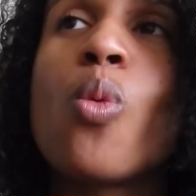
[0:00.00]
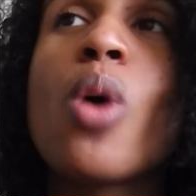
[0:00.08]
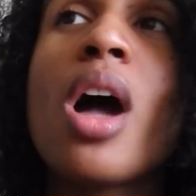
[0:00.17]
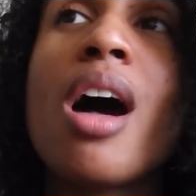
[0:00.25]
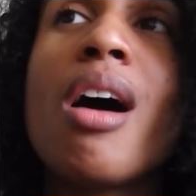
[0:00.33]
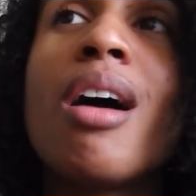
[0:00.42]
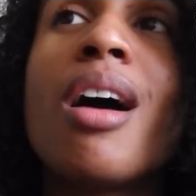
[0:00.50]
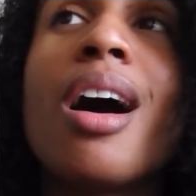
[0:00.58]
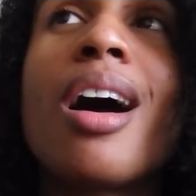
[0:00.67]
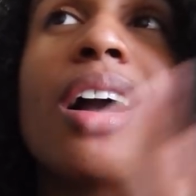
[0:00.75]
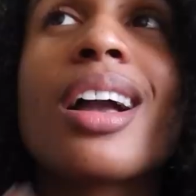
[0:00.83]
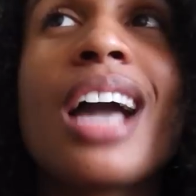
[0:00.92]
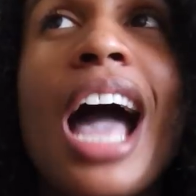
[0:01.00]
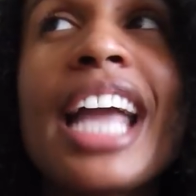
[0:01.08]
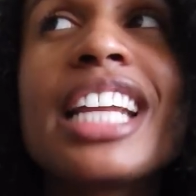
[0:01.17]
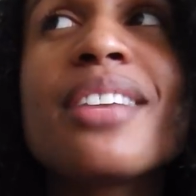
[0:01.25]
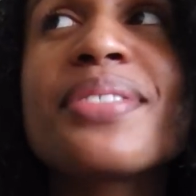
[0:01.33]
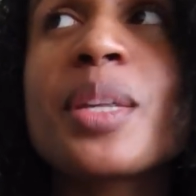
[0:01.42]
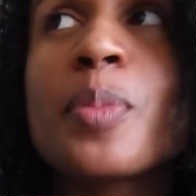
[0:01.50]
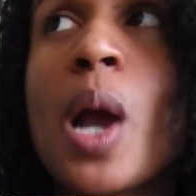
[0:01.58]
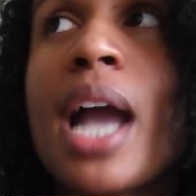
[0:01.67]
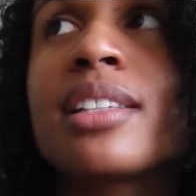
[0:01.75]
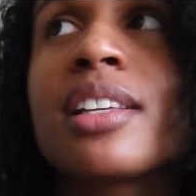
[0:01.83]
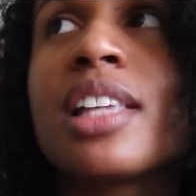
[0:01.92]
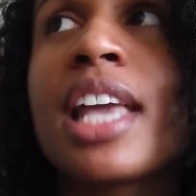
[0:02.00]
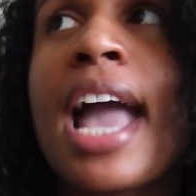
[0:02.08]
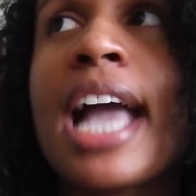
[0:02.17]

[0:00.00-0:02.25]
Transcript: Well, kind of surprisingly,